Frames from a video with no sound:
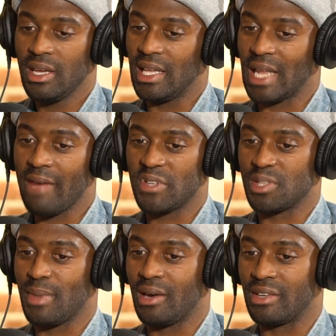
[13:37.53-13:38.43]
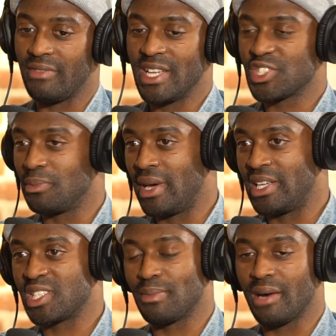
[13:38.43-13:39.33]
And life is about adventure, man.
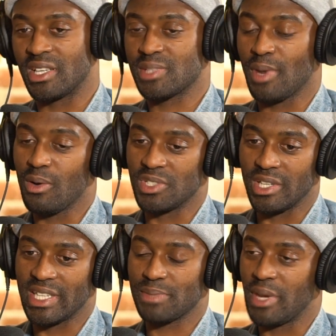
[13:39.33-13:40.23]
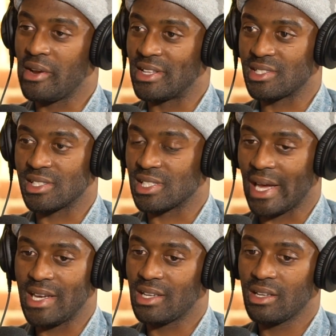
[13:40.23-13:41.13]
It's about exposure, experiences,
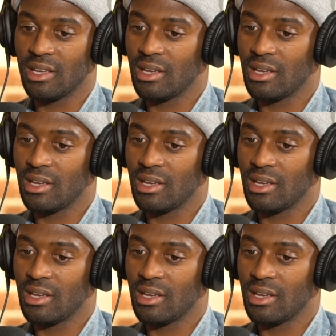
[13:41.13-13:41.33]
like